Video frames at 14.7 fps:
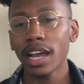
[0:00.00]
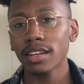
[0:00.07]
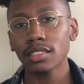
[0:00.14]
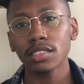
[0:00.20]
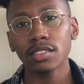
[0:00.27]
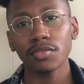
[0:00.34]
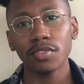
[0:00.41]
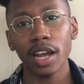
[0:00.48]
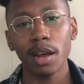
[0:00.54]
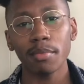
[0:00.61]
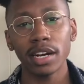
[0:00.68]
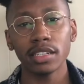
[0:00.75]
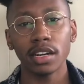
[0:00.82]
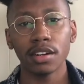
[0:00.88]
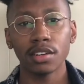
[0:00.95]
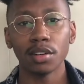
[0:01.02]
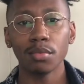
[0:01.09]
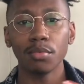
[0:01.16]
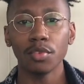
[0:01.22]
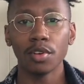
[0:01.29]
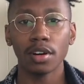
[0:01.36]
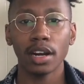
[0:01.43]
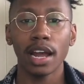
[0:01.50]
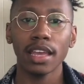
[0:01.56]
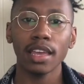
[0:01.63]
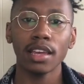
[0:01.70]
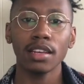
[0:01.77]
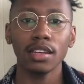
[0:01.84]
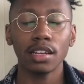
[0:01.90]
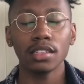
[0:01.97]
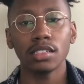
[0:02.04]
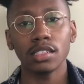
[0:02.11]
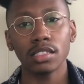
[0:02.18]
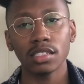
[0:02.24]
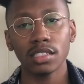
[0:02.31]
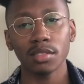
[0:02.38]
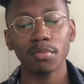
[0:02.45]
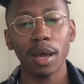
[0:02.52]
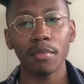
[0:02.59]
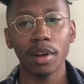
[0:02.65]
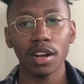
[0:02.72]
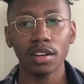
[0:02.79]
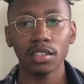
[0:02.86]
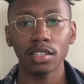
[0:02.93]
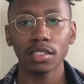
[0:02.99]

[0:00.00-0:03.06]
Ashes in Fire by Darnell Moore, I Can't Date Jesus by Michael,